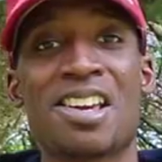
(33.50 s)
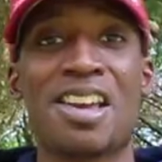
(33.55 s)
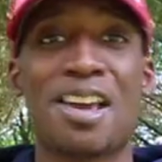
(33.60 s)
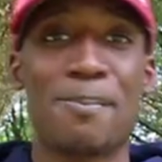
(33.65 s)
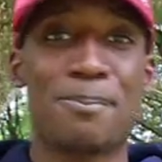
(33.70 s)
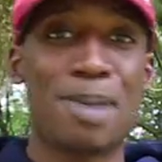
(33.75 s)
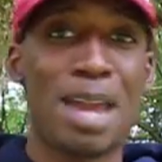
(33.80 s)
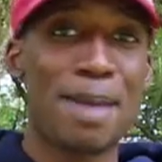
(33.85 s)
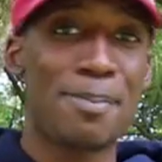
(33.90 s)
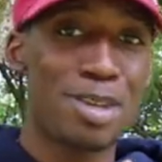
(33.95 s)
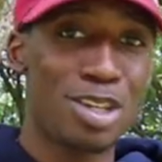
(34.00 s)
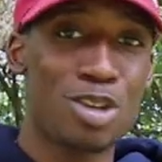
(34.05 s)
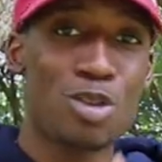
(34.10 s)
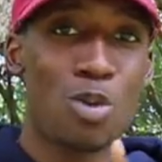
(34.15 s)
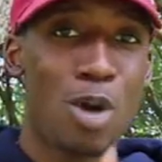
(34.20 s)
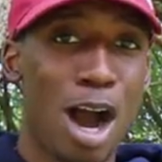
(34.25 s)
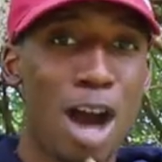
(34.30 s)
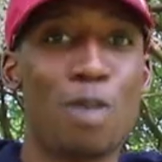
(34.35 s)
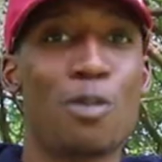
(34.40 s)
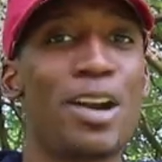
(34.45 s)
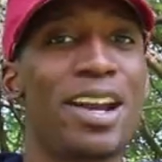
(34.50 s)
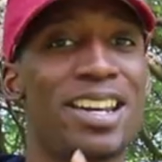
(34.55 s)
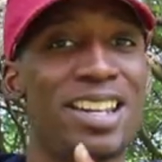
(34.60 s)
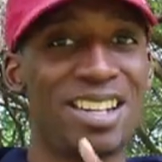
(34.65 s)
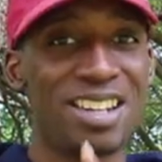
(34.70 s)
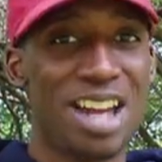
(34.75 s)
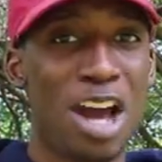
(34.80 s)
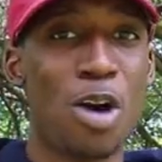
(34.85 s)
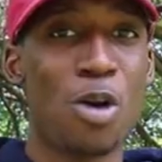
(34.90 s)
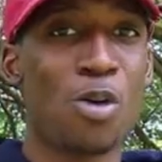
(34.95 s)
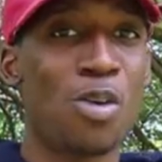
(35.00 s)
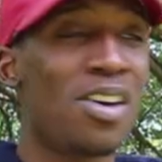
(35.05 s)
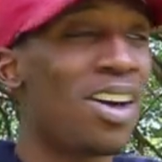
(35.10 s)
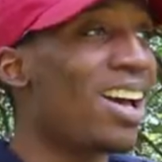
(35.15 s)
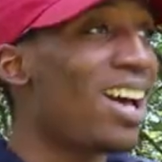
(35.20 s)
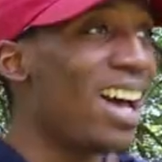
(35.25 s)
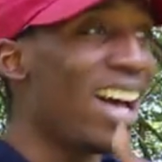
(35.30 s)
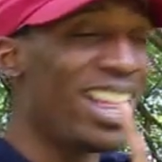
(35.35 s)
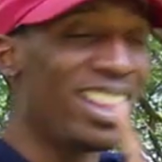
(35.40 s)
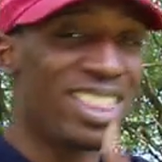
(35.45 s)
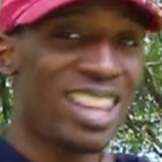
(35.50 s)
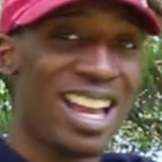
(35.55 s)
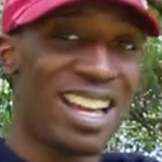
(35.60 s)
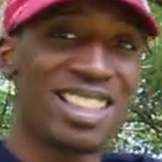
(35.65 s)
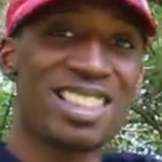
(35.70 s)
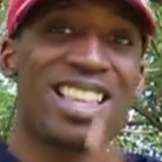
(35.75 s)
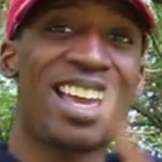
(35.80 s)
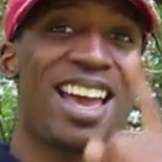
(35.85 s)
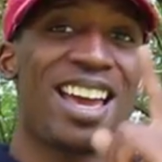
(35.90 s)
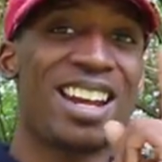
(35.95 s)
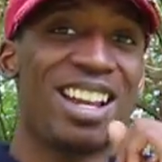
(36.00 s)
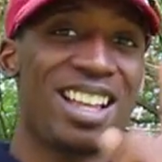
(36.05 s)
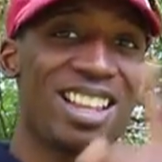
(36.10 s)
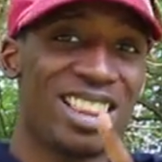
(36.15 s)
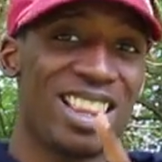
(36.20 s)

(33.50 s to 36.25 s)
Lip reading: And baby, you already know, I like that a